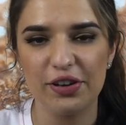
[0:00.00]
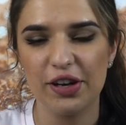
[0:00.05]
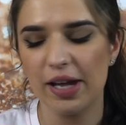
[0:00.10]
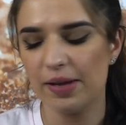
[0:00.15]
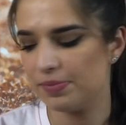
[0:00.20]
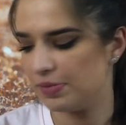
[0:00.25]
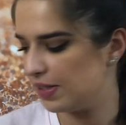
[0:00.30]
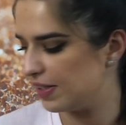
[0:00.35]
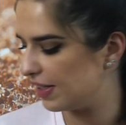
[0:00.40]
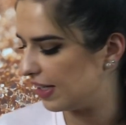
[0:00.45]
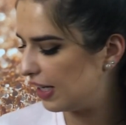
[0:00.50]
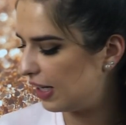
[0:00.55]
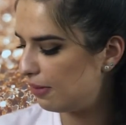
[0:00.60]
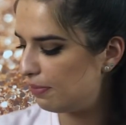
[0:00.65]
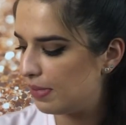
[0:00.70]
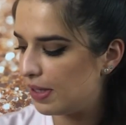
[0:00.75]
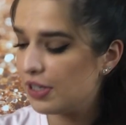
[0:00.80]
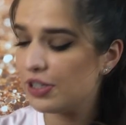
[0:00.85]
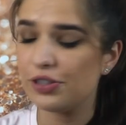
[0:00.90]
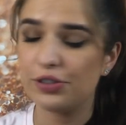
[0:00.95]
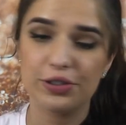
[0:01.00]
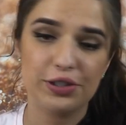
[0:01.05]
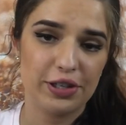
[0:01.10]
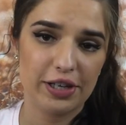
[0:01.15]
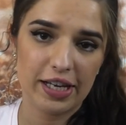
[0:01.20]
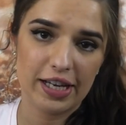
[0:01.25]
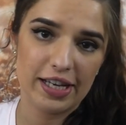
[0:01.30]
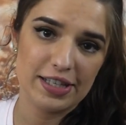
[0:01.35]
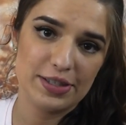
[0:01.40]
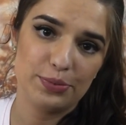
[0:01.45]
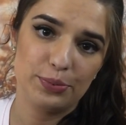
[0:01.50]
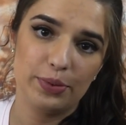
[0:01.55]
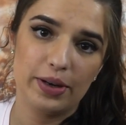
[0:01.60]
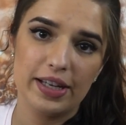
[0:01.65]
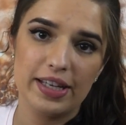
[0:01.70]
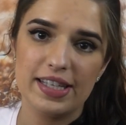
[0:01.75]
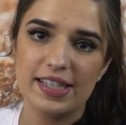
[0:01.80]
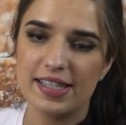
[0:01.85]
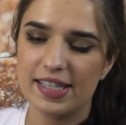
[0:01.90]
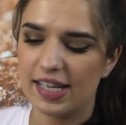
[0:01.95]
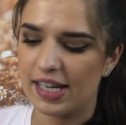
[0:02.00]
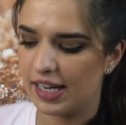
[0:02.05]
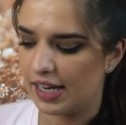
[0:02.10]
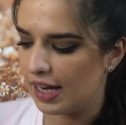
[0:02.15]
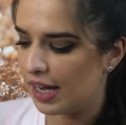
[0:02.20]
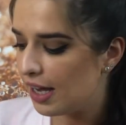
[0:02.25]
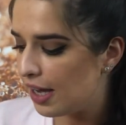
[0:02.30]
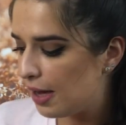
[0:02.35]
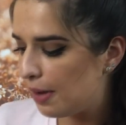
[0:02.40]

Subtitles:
I'm just going to be showing you guys what is in